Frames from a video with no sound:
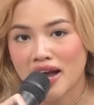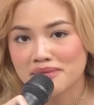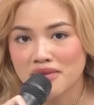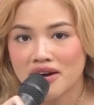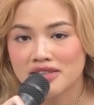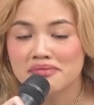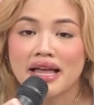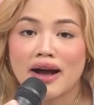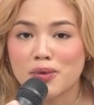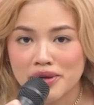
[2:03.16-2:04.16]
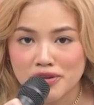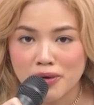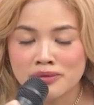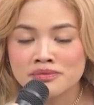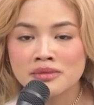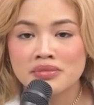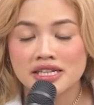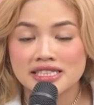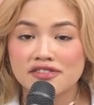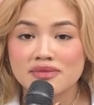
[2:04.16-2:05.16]
grandma the Black Widow.
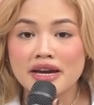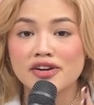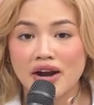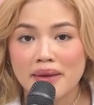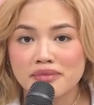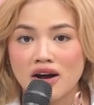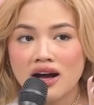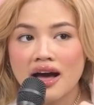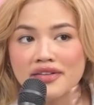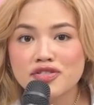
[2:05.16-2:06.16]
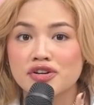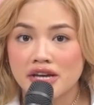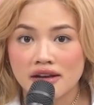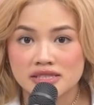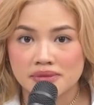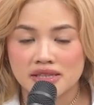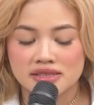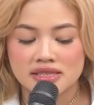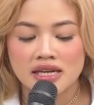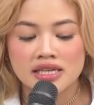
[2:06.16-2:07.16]
Because even my grandma had 3
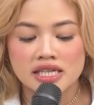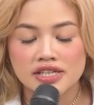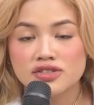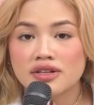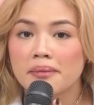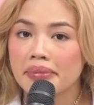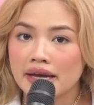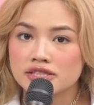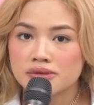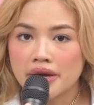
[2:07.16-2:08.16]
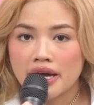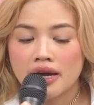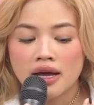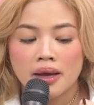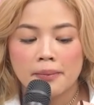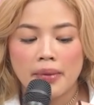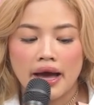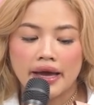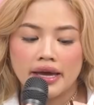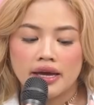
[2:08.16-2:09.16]
husbands. Each of them passed away.
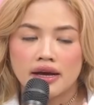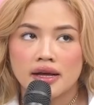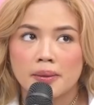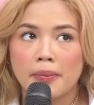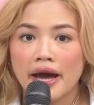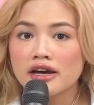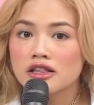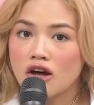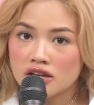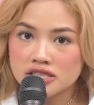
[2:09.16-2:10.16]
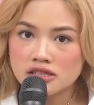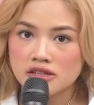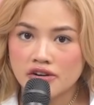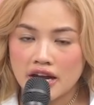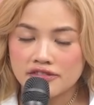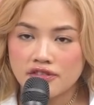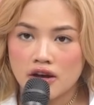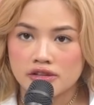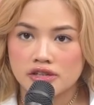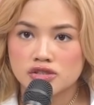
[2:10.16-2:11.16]
My biological
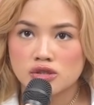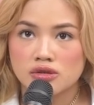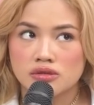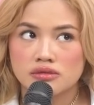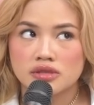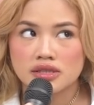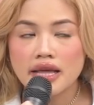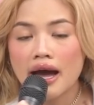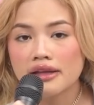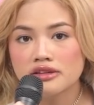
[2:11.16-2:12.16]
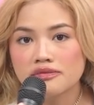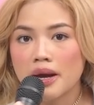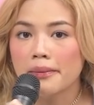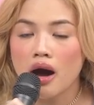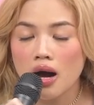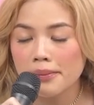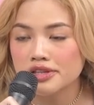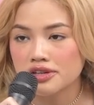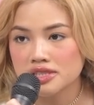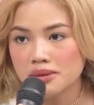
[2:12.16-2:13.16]
grandfather, so the dad of my mom
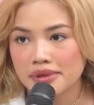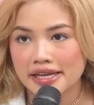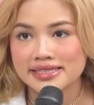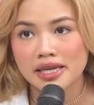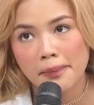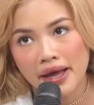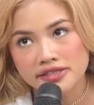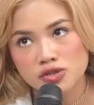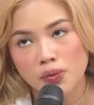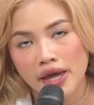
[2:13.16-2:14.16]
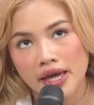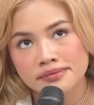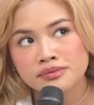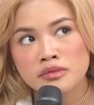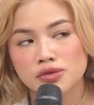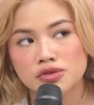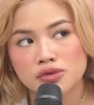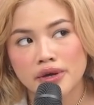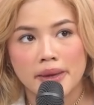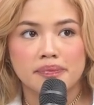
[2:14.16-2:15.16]
and her siblings, he passed away due
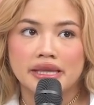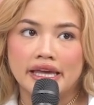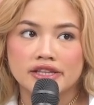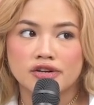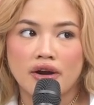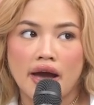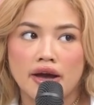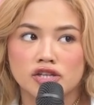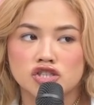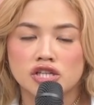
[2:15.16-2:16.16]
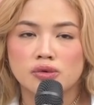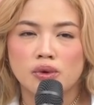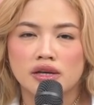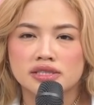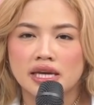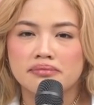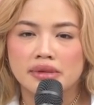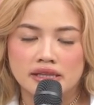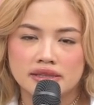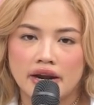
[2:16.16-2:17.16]
to a plane crash. He was a
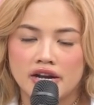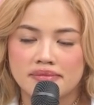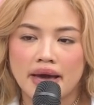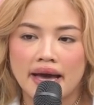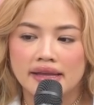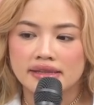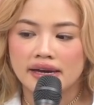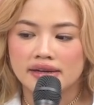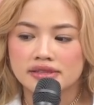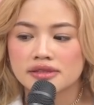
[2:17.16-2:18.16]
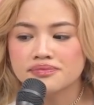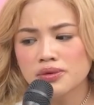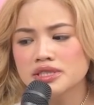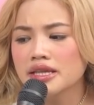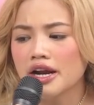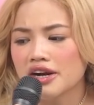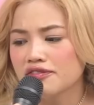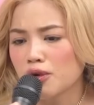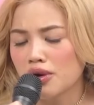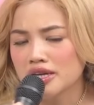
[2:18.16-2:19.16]
military man and he was in the Air
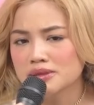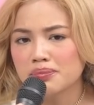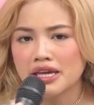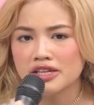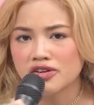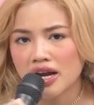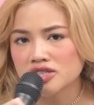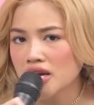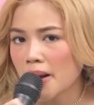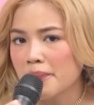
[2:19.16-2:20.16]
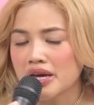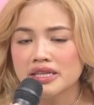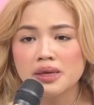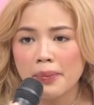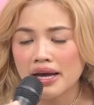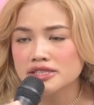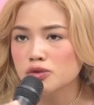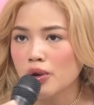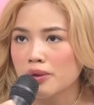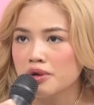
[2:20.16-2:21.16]
Force. Plane crash happened. He passed
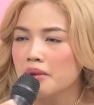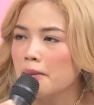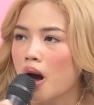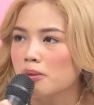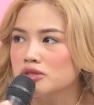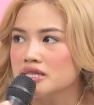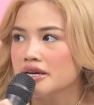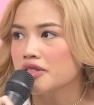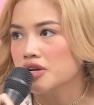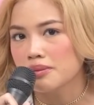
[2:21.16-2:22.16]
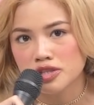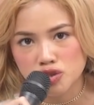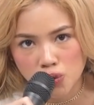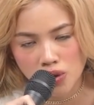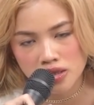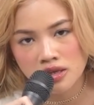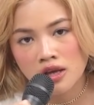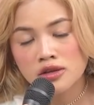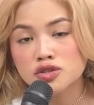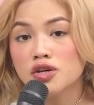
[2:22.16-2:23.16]
away when my mom was like 3 months old.
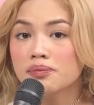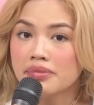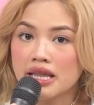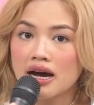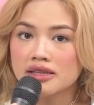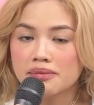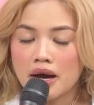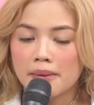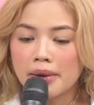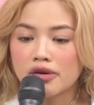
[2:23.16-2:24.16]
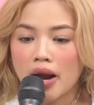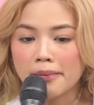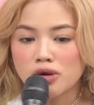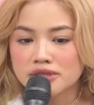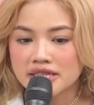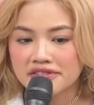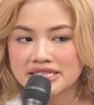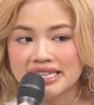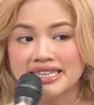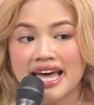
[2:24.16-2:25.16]
So yun pa lang, diba? My grandma was
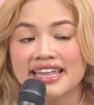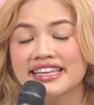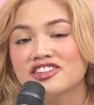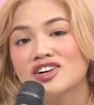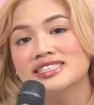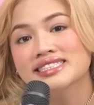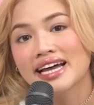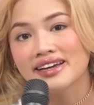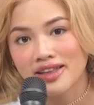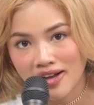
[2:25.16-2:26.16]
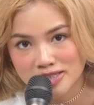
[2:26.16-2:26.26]
devastated. And then her second